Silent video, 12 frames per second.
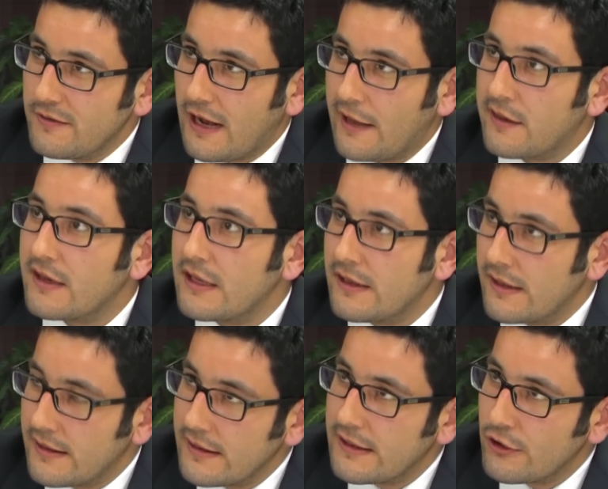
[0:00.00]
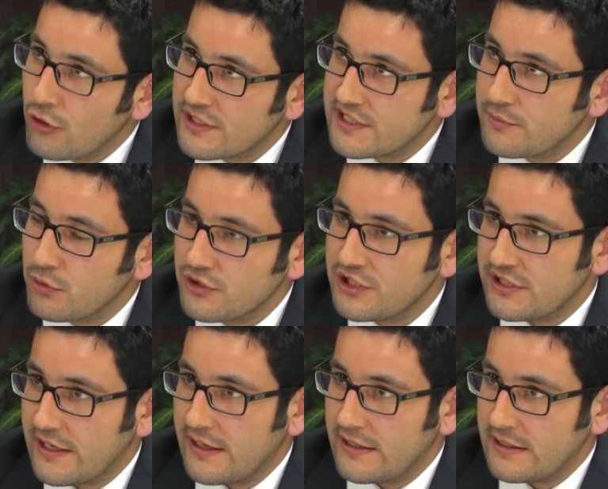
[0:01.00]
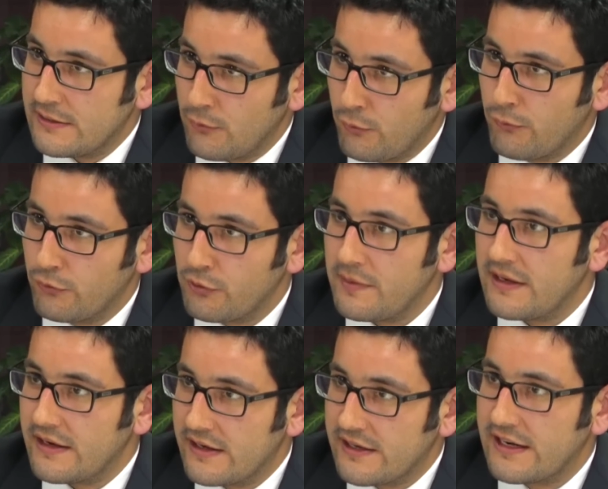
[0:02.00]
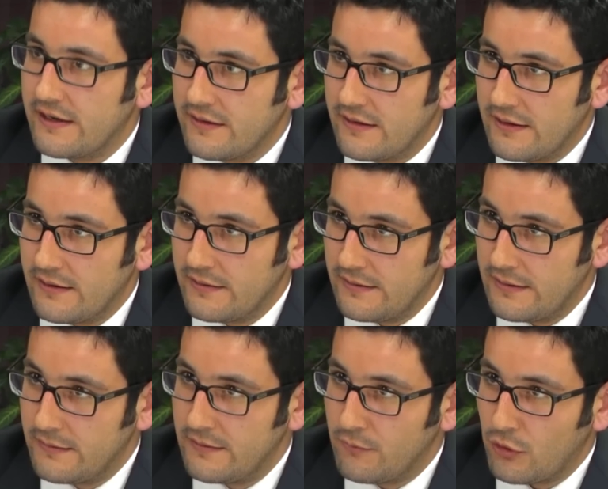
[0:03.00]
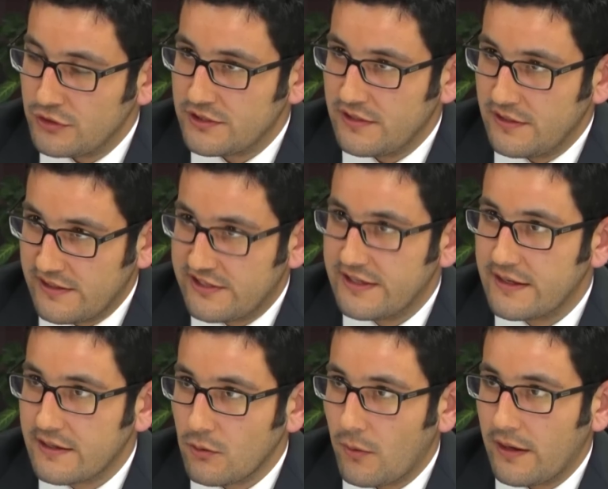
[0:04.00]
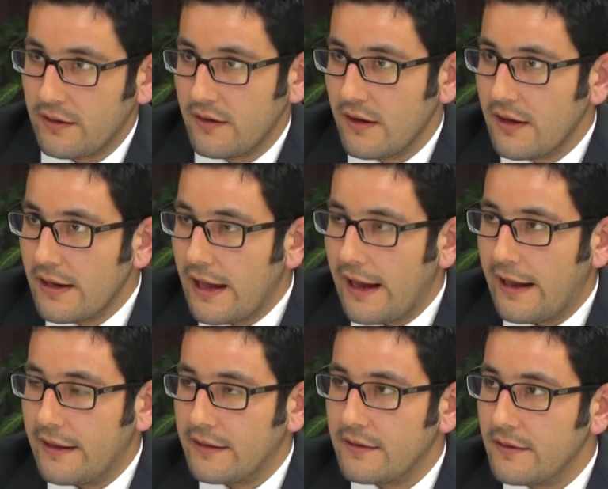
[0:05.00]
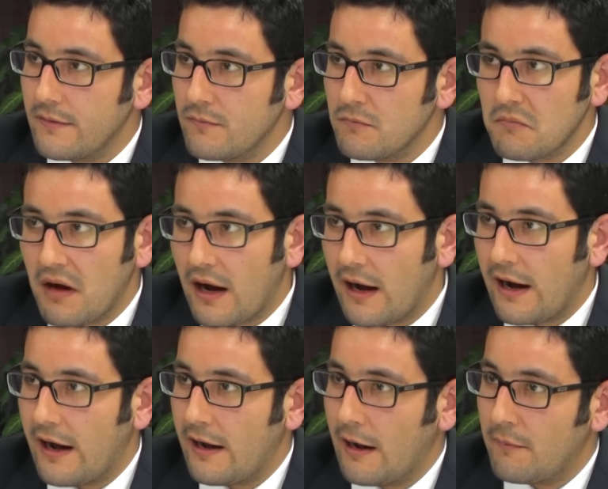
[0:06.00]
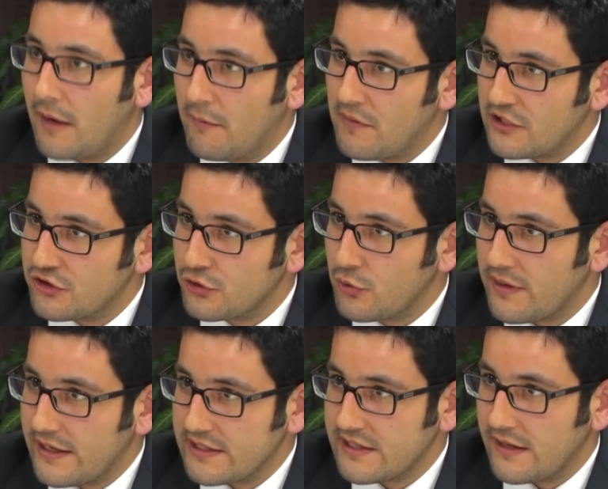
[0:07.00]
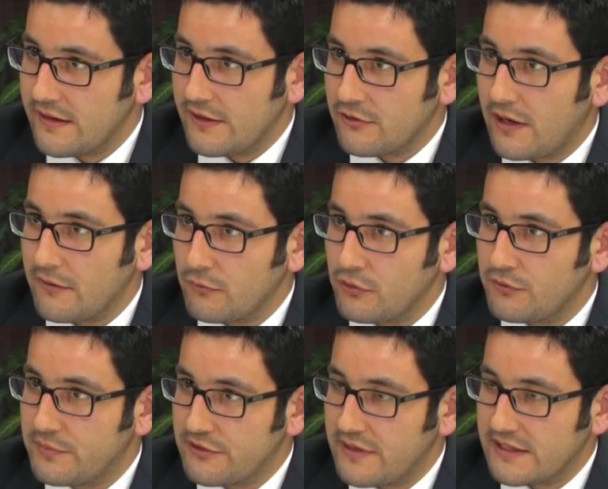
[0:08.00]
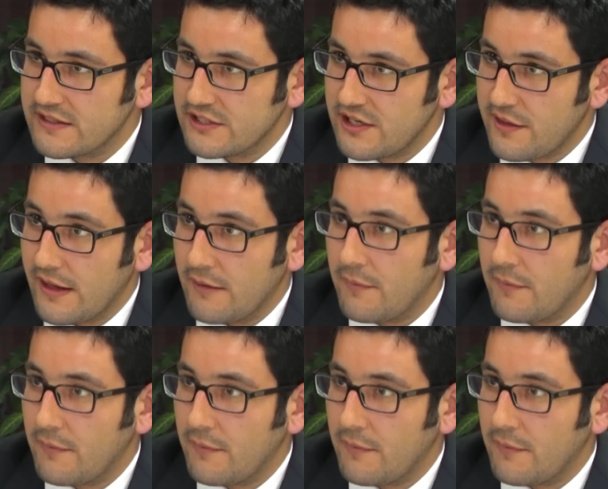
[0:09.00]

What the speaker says: I think the U.S.'s position again would be the most critical one, and I'm not sure to what extent Iran would prevent such a thing.